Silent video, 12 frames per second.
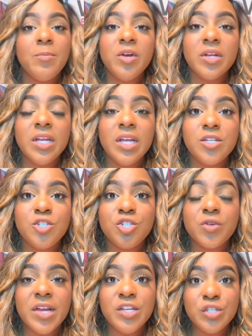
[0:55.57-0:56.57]
gonna get
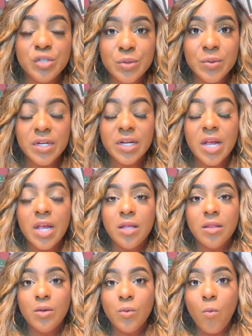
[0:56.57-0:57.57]
straight to it.
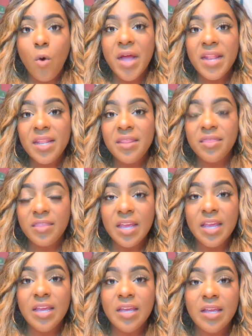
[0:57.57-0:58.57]
The one
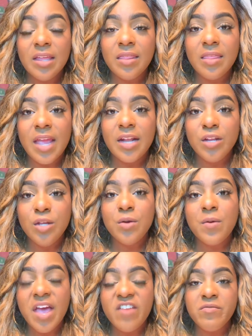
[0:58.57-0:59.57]
thing that you
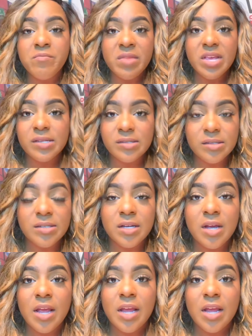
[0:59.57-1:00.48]
have missed